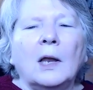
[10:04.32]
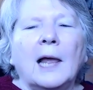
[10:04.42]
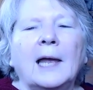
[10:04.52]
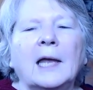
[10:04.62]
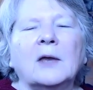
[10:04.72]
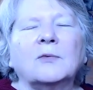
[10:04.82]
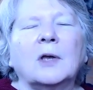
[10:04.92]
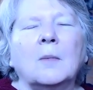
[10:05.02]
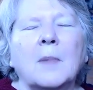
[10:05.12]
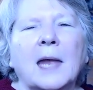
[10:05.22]
all I
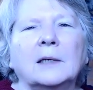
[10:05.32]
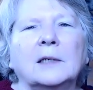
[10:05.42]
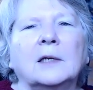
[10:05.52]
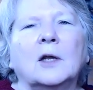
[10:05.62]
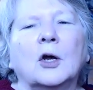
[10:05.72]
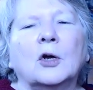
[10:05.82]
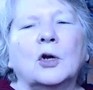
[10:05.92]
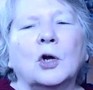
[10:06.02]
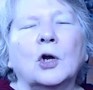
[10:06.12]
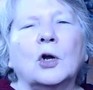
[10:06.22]
have commanded
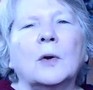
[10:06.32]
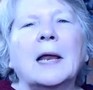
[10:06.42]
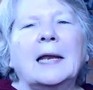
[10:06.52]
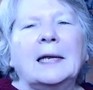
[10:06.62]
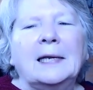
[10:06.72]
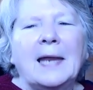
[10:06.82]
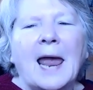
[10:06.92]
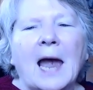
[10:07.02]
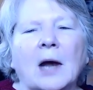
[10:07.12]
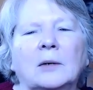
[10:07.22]
occur
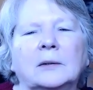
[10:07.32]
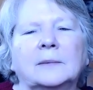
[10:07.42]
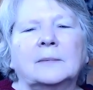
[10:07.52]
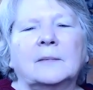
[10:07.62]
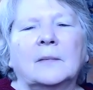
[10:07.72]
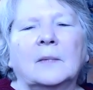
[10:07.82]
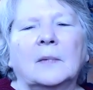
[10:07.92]
now.